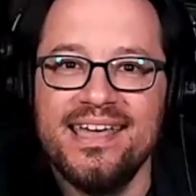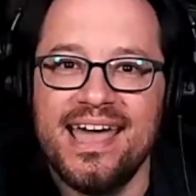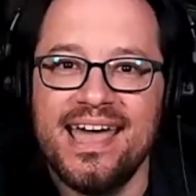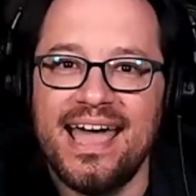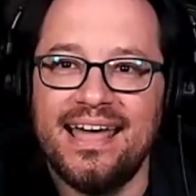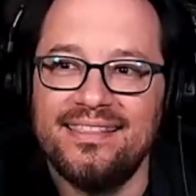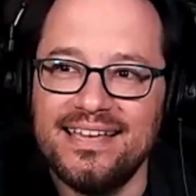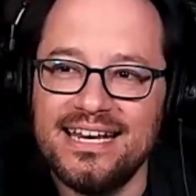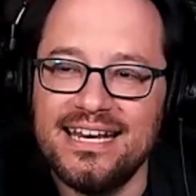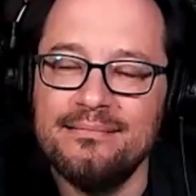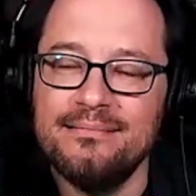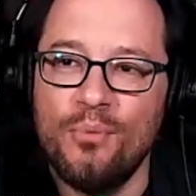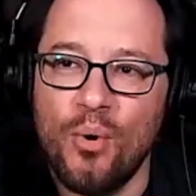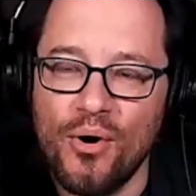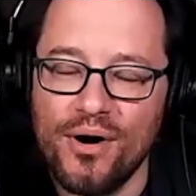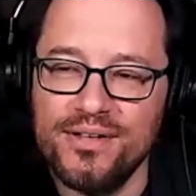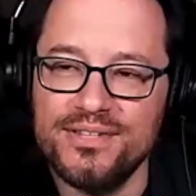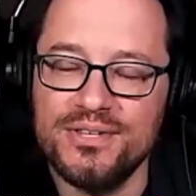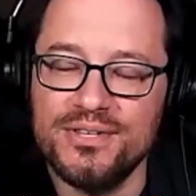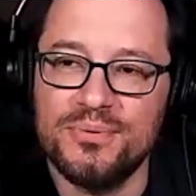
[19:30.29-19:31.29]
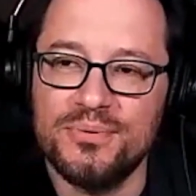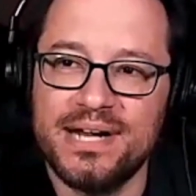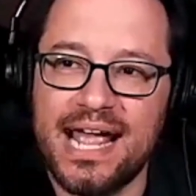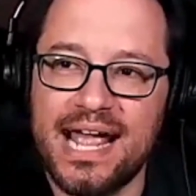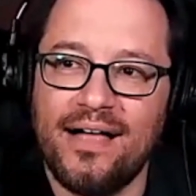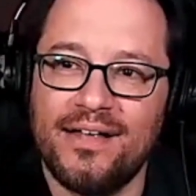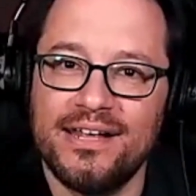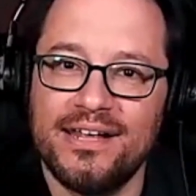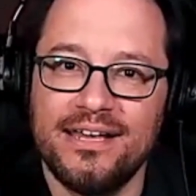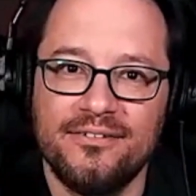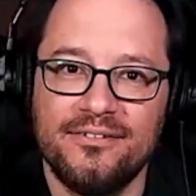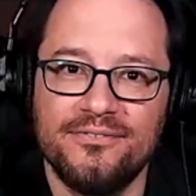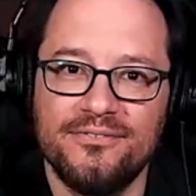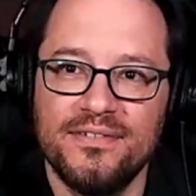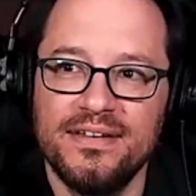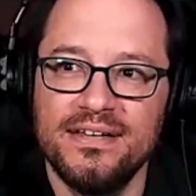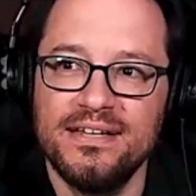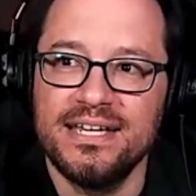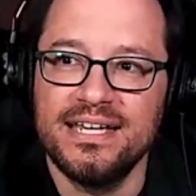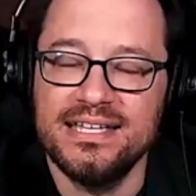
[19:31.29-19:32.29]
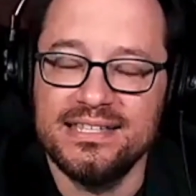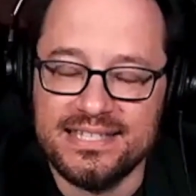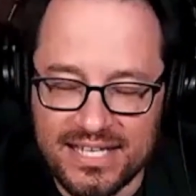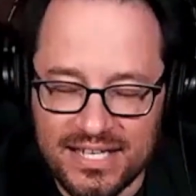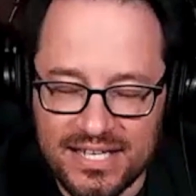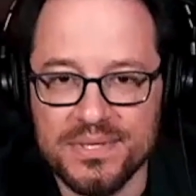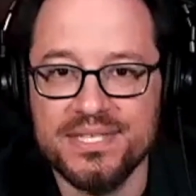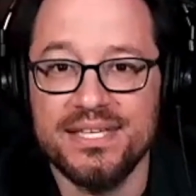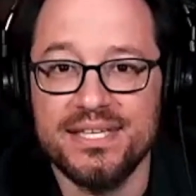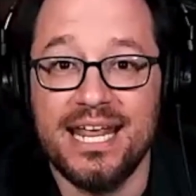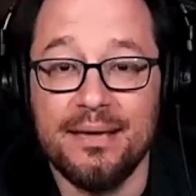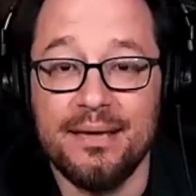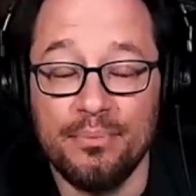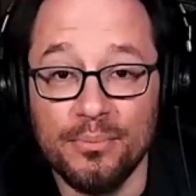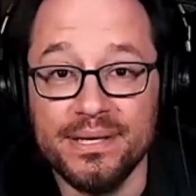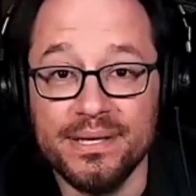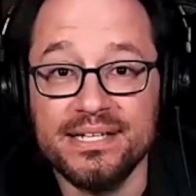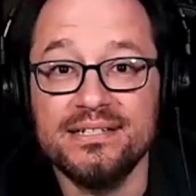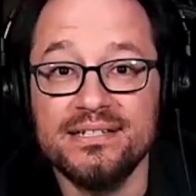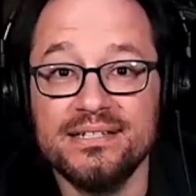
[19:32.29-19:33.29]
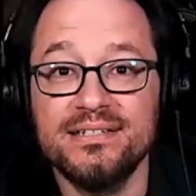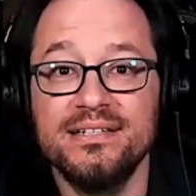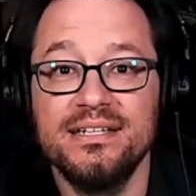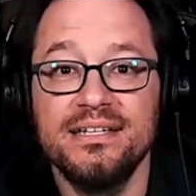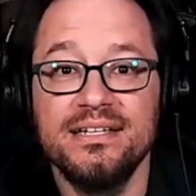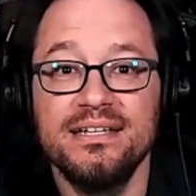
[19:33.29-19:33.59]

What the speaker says: and leaning more into the reality of continuous enablement,